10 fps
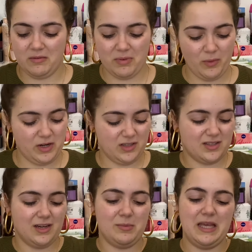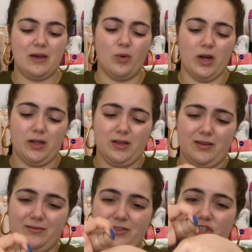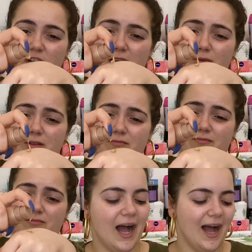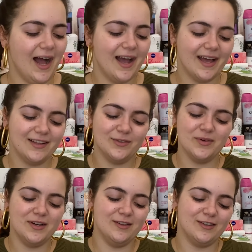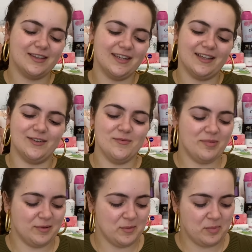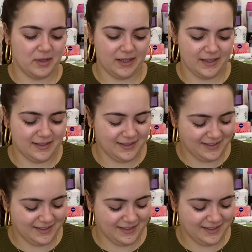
But we're just gonna make it work, shall we? I don't want to look like an Oompa Loompa again.